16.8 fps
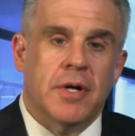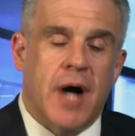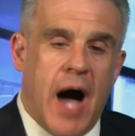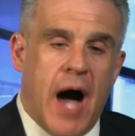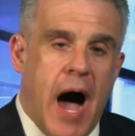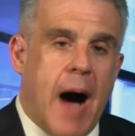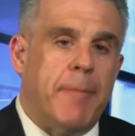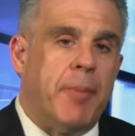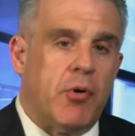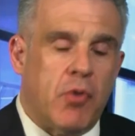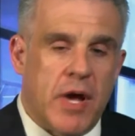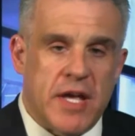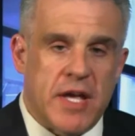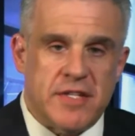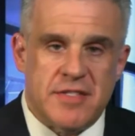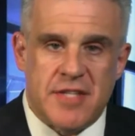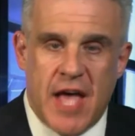
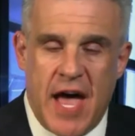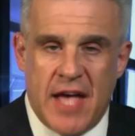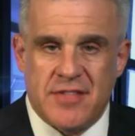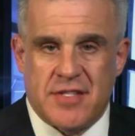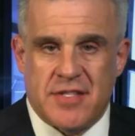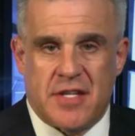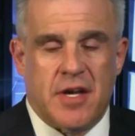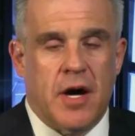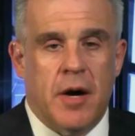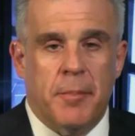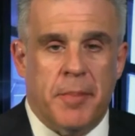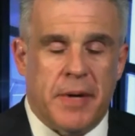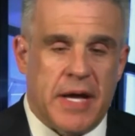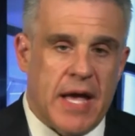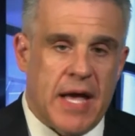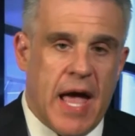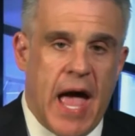operates as a
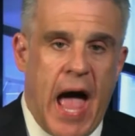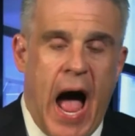company.